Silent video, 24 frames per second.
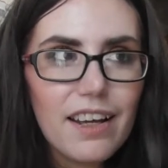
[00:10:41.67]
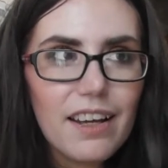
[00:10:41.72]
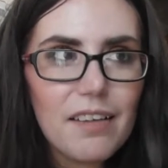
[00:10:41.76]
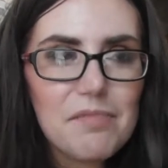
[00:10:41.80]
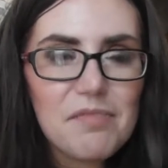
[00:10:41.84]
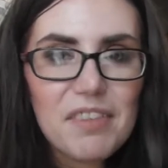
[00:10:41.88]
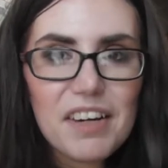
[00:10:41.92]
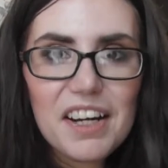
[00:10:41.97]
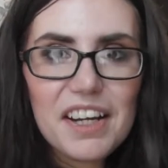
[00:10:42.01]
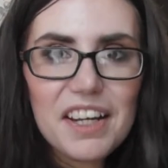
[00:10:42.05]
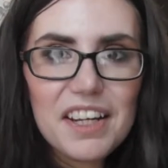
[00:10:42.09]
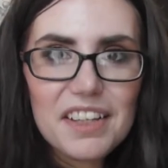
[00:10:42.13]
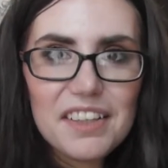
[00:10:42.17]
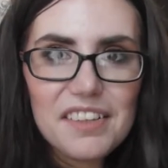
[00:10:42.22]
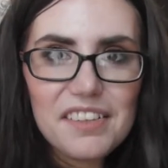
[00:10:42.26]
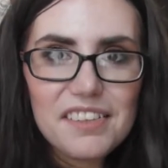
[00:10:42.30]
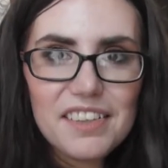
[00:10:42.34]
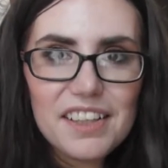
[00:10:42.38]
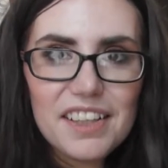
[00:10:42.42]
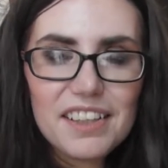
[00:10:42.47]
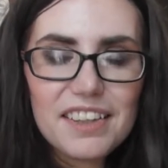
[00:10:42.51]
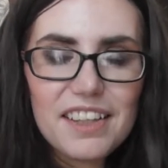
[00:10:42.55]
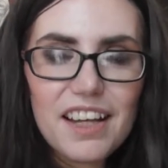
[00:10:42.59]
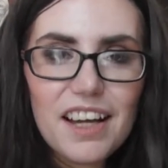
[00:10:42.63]
I'm very you know
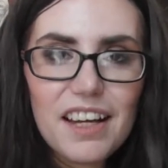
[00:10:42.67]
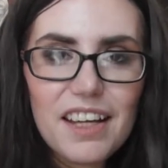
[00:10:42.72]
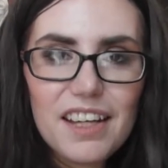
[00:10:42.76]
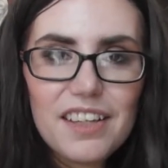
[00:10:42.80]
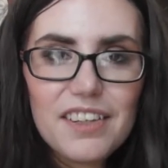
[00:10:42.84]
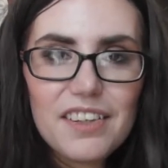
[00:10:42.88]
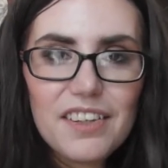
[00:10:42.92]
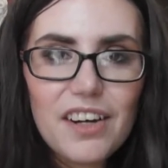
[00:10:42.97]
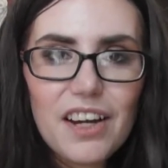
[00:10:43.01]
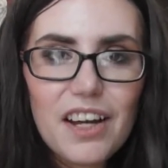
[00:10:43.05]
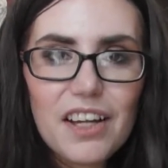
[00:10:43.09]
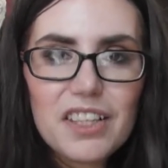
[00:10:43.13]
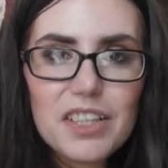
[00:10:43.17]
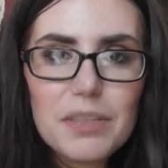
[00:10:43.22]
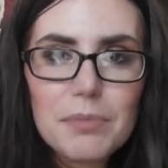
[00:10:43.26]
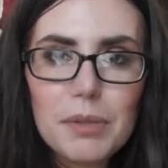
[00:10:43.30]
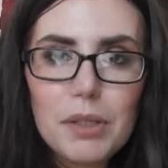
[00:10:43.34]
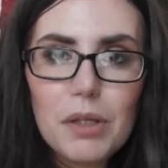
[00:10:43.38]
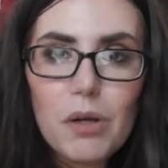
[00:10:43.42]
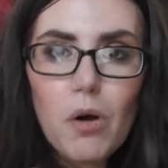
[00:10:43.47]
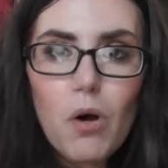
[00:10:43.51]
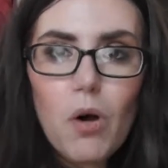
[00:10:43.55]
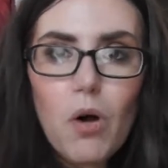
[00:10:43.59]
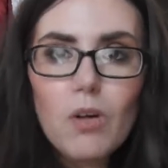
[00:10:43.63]
like that. It either has to
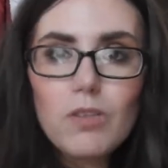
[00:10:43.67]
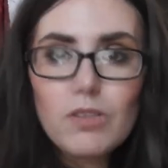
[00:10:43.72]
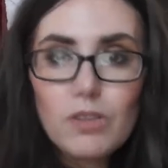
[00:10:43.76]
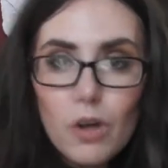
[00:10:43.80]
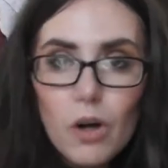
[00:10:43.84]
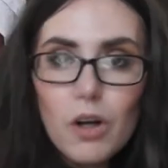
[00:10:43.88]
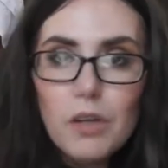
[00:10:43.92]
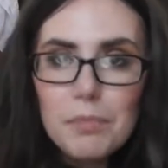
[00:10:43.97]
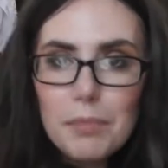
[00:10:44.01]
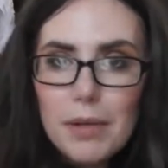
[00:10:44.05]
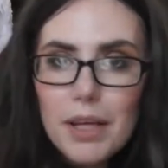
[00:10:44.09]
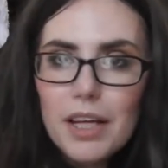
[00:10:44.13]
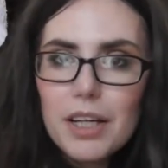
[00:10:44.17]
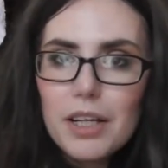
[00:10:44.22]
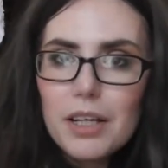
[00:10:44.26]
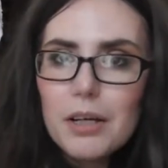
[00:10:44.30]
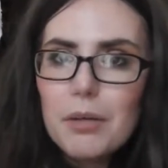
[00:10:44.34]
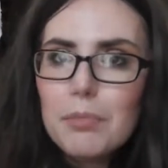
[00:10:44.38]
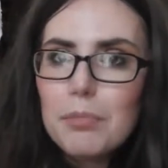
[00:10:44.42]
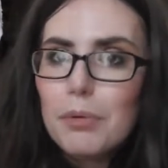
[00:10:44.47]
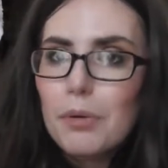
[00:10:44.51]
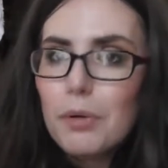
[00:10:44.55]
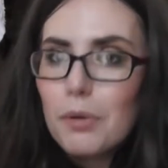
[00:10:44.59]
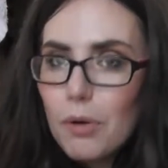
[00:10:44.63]
be all
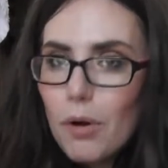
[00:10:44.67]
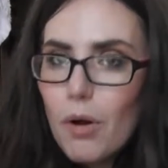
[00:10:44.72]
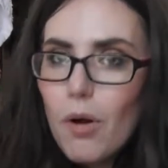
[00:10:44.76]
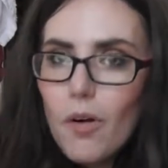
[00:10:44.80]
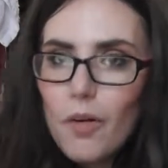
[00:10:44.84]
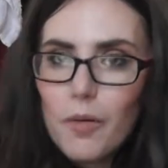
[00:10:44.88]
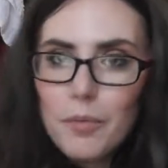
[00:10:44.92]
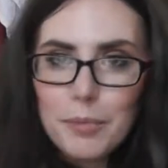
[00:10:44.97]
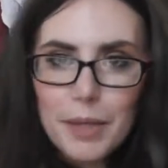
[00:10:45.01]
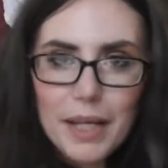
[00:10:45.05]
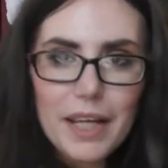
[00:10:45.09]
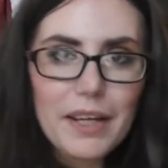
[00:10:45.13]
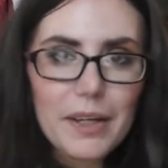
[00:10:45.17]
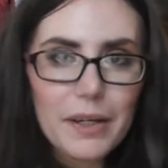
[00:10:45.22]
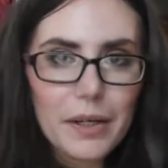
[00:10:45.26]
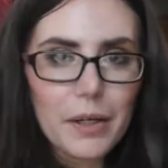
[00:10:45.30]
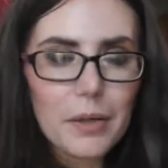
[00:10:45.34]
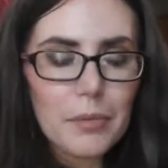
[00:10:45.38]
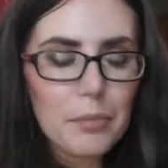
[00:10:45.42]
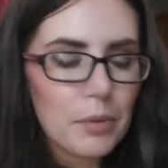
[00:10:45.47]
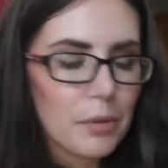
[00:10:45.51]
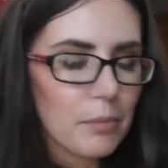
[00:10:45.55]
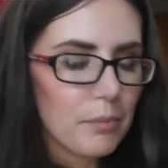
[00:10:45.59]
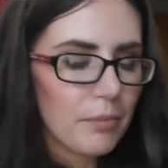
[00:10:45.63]
non-makeup or all
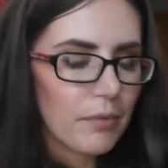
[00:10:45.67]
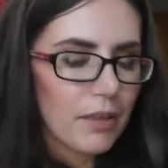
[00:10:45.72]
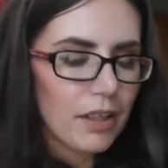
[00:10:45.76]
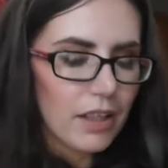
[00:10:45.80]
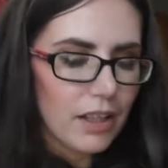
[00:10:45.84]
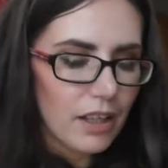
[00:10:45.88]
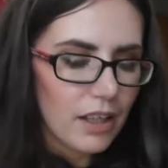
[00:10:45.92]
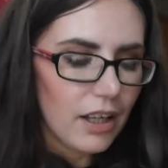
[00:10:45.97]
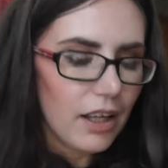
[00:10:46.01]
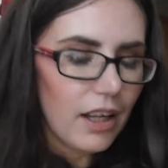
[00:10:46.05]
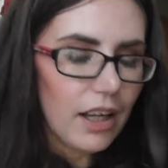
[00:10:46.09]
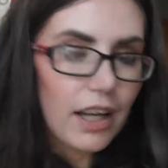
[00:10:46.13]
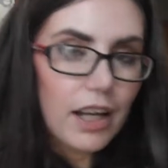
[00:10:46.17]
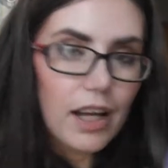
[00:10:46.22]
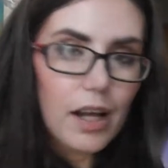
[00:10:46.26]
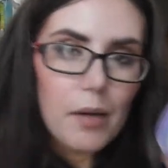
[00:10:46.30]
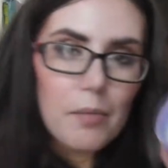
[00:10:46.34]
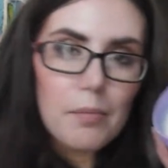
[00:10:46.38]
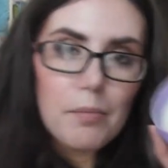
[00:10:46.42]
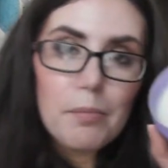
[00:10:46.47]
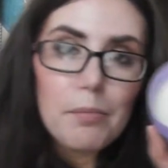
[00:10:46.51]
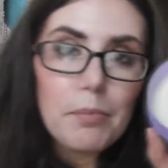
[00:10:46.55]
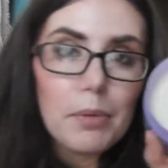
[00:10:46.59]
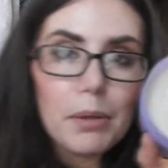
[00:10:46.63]
makeup.
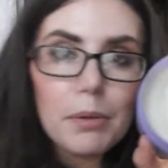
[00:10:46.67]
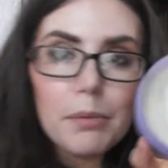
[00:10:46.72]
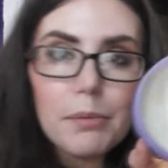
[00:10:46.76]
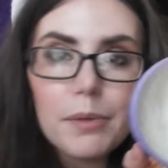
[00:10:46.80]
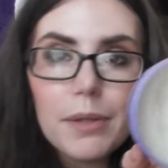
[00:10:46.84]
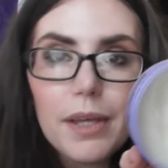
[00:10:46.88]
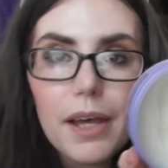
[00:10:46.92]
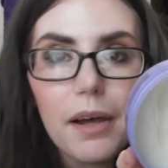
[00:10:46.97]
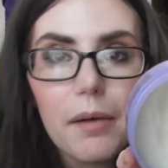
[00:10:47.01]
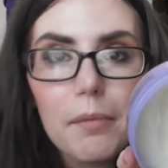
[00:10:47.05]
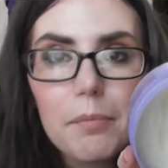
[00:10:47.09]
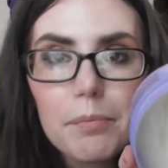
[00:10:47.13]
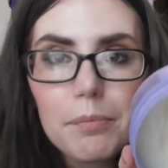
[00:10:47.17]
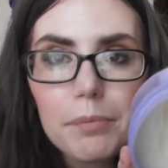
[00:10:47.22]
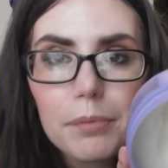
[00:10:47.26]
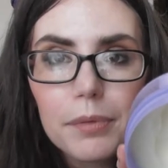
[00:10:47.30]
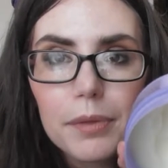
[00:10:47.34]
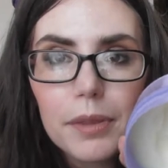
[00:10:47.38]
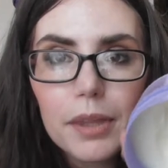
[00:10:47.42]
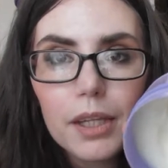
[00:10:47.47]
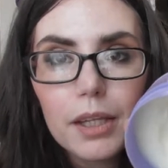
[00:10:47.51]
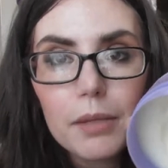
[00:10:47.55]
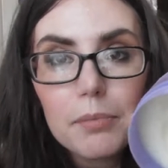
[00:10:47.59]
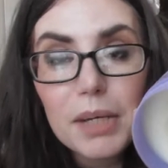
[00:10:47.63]
Um, but yeah,
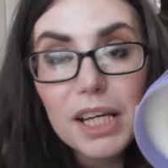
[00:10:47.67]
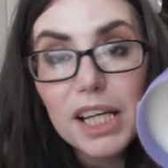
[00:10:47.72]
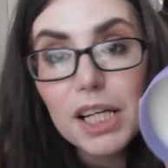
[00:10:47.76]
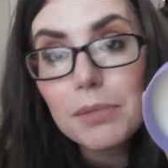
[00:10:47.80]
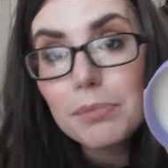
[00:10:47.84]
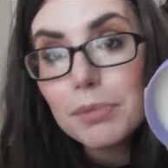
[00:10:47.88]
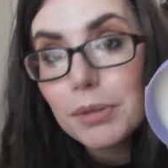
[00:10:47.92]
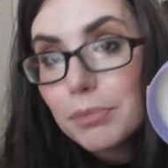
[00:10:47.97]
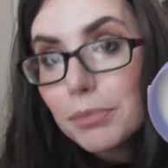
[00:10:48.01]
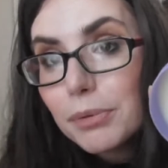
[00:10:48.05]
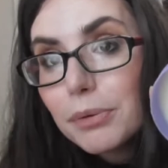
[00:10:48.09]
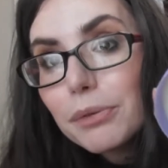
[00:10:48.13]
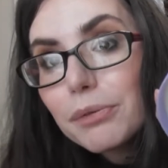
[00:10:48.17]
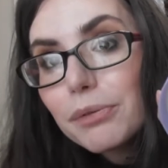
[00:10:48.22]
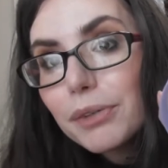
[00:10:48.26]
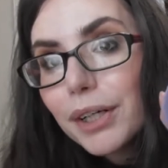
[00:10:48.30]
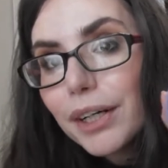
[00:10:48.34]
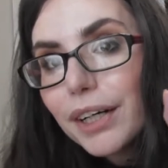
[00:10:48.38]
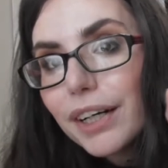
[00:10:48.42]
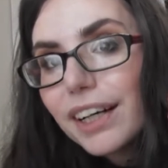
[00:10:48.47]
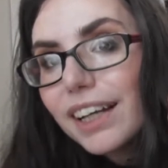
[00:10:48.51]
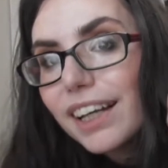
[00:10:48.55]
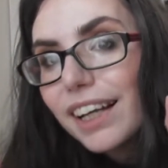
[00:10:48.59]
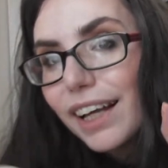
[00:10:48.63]
makeup
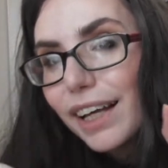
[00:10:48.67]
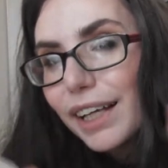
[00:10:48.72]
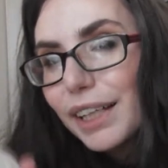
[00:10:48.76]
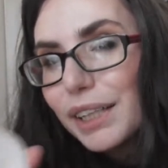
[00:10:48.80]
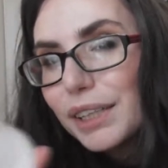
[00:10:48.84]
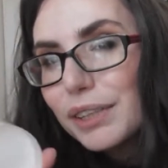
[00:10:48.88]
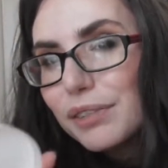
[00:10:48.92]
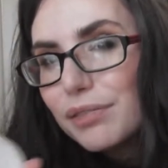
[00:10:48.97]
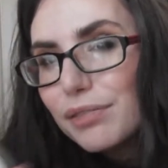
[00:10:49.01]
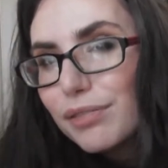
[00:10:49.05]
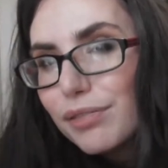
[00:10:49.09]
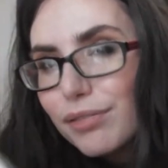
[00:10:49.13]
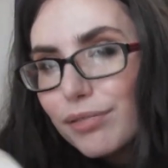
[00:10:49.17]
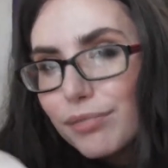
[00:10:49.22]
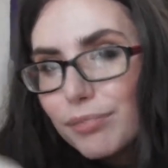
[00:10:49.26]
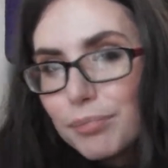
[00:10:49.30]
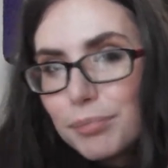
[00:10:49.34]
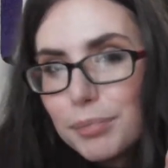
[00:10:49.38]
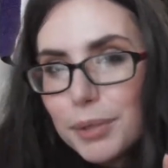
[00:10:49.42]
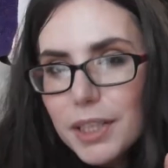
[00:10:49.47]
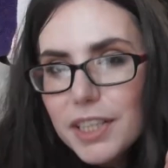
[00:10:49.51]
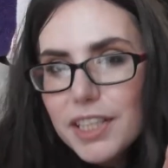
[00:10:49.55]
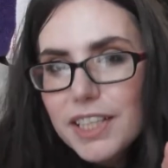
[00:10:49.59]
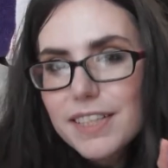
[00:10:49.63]
remover kind of
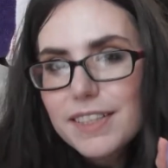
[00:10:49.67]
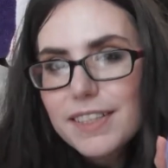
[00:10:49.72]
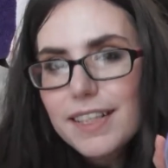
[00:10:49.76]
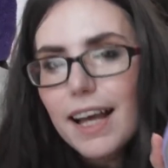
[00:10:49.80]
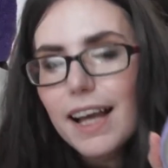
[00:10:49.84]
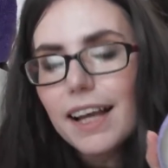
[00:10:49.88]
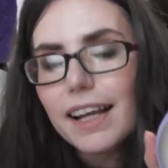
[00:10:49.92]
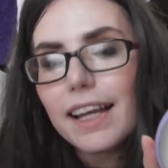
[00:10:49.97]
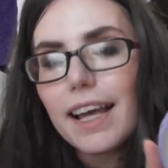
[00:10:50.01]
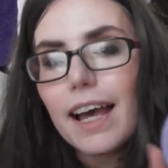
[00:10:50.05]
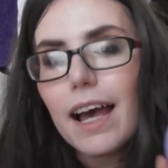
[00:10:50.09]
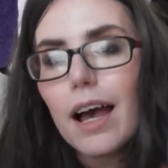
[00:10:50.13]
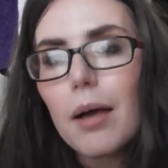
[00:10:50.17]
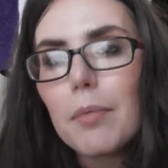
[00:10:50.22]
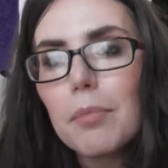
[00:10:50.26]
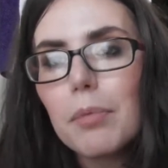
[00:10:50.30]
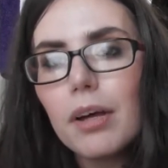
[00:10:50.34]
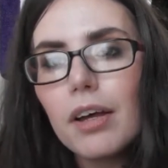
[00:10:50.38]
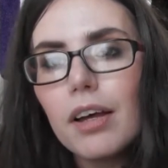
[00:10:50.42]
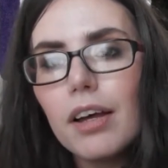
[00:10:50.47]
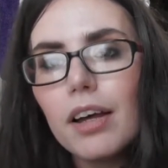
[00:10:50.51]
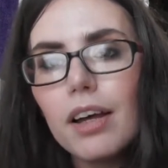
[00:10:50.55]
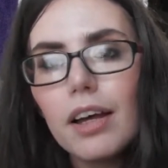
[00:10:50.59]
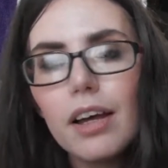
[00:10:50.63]
bridges that gap.
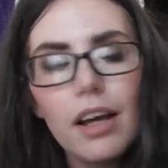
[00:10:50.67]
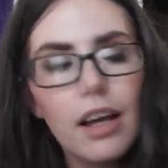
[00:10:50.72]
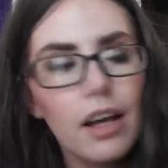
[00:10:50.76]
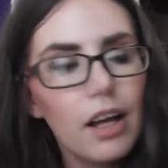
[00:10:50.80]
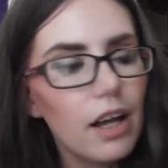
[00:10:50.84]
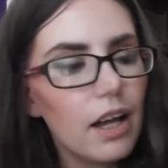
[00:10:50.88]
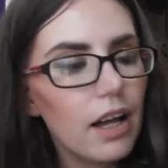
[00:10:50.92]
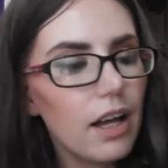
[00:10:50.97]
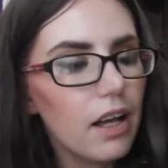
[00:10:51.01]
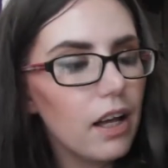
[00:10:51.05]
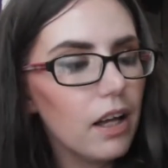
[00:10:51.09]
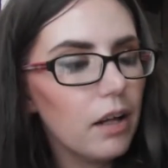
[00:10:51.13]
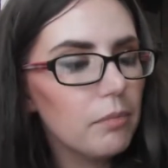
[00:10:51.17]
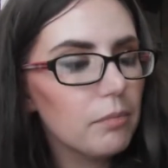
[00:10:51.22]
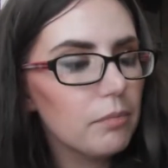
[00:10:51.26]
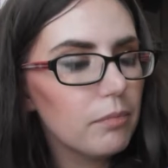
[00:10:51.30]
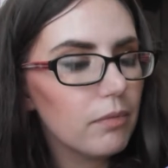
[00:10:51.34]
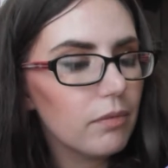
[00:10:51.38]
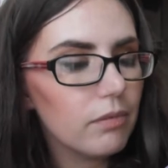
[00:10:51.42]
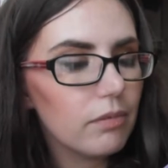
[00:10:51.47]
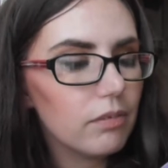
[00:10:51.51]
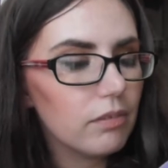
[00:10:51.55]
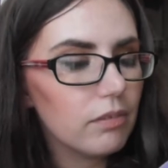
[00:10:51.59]
Um,